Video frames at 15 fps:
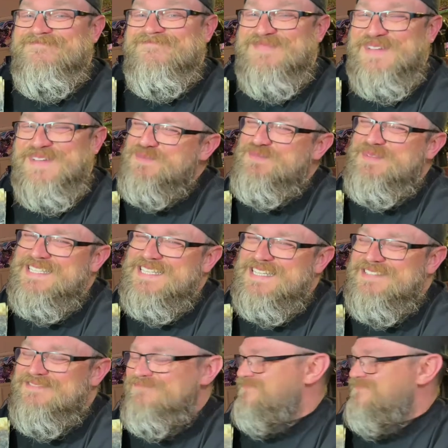bits missing.
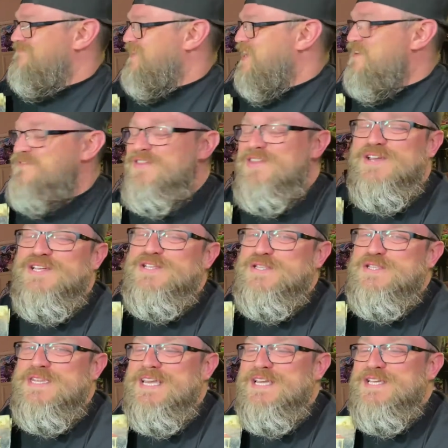Even though
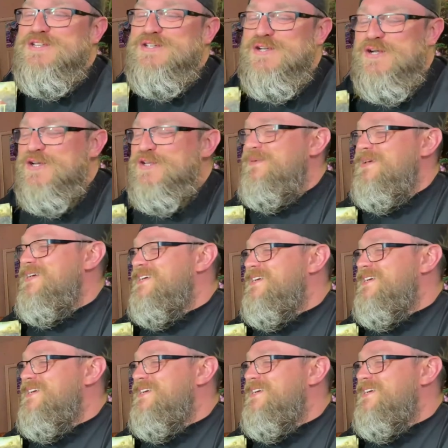they assured me,